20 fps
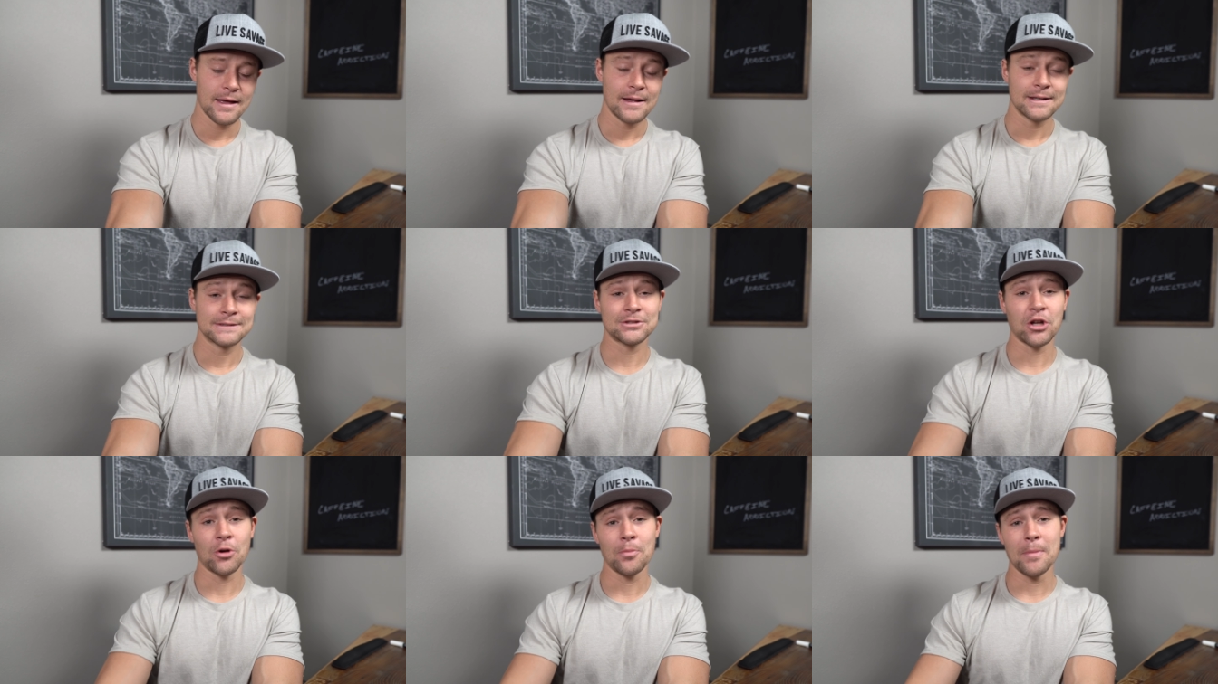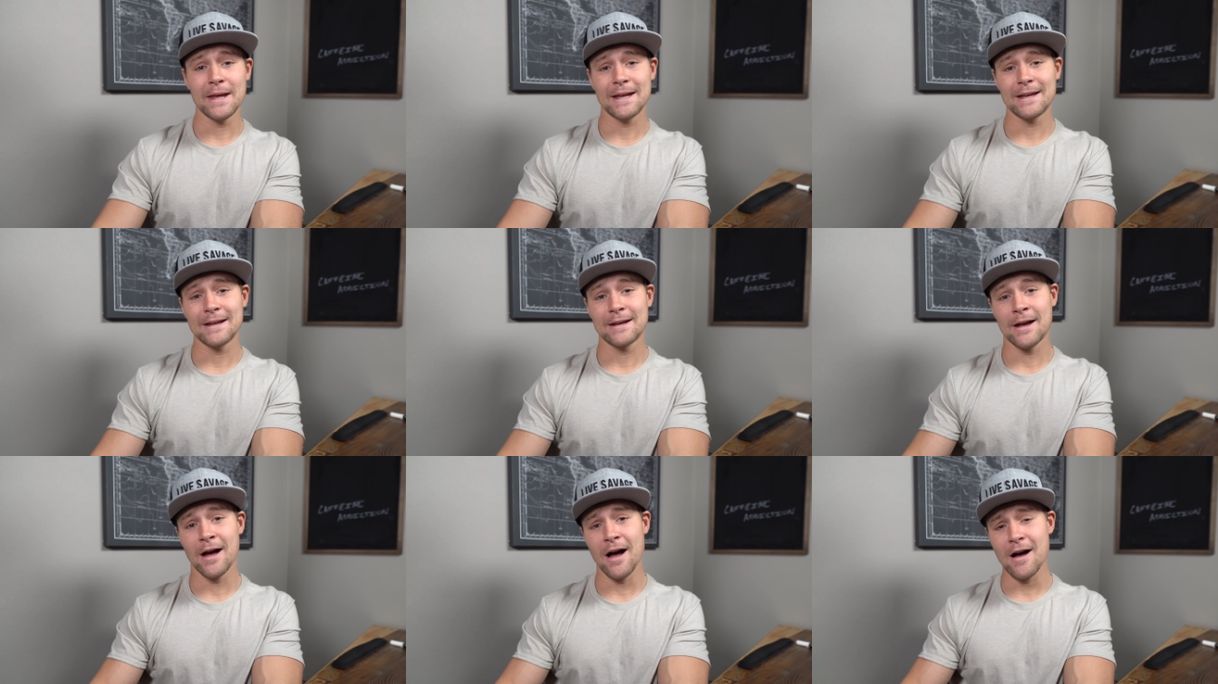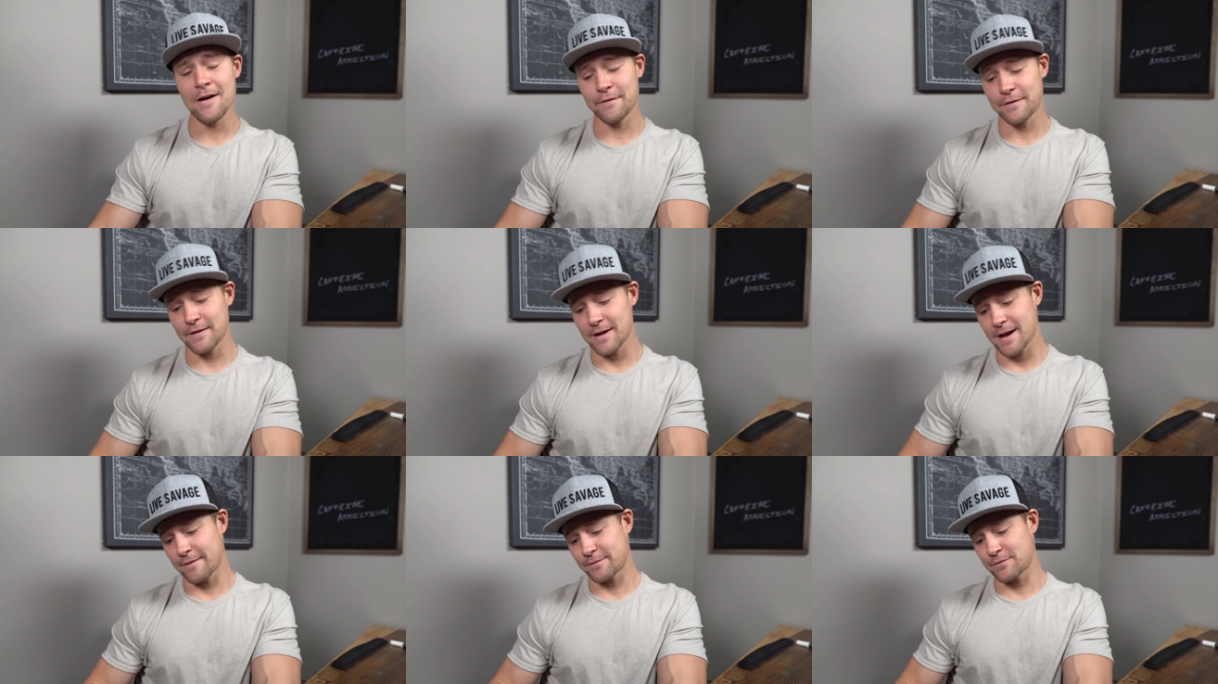Start making
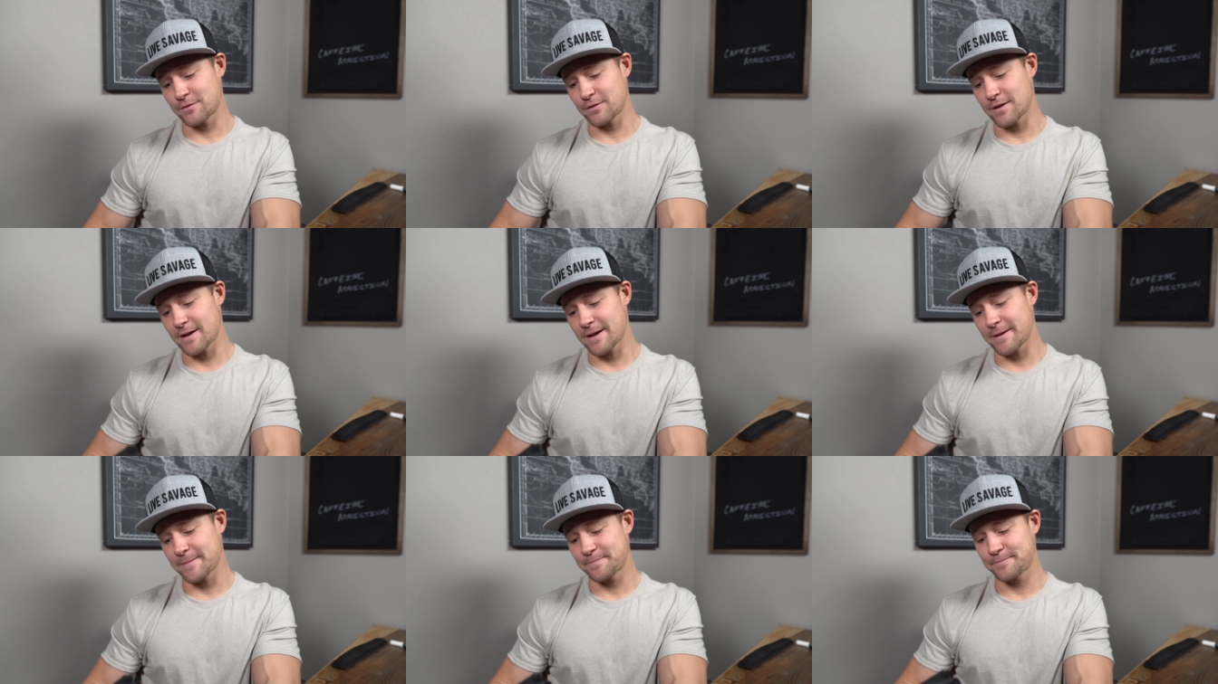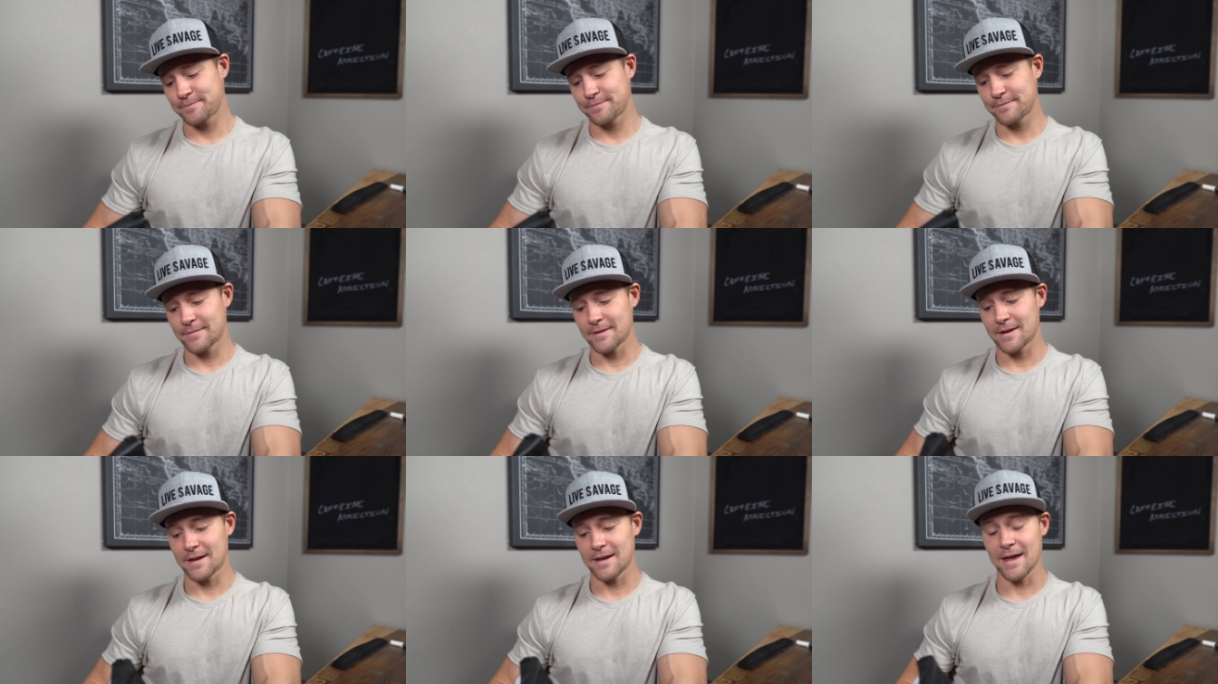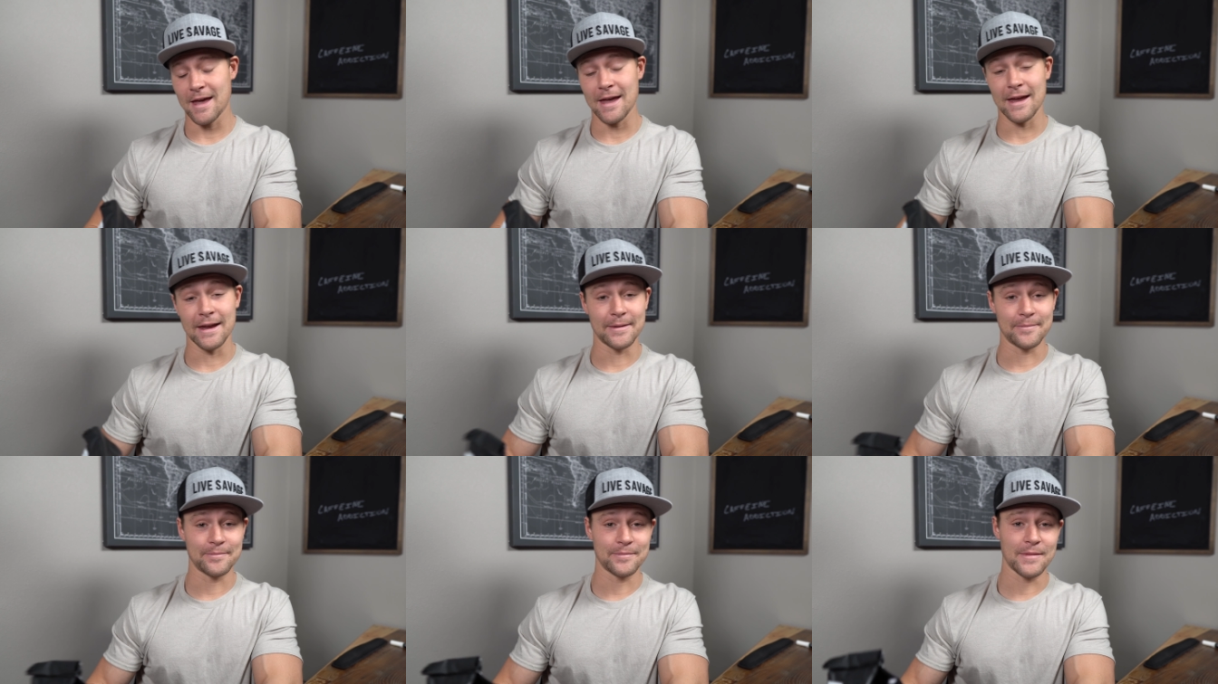coffee after that.
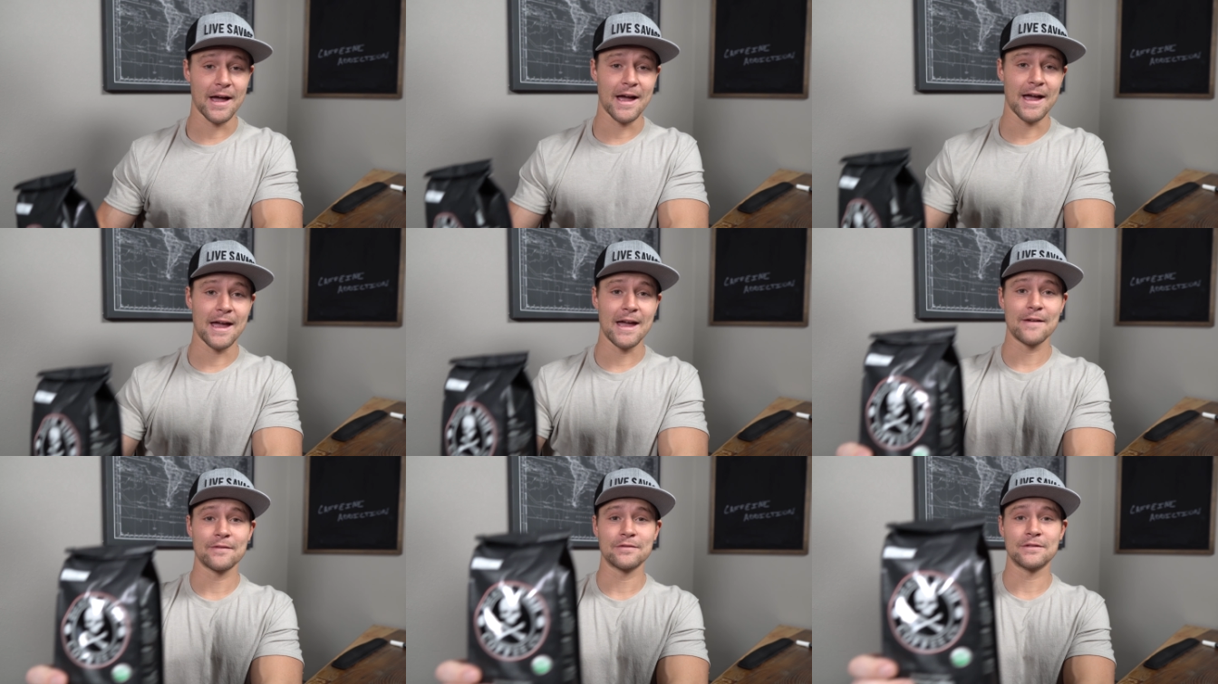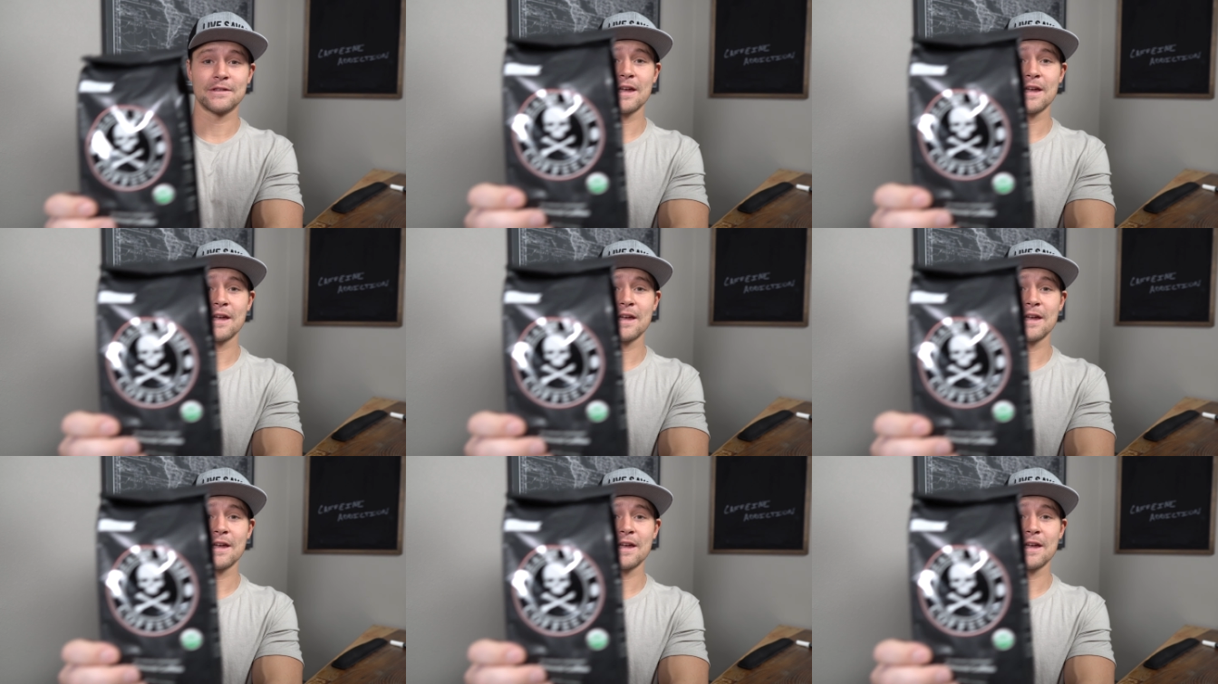And I have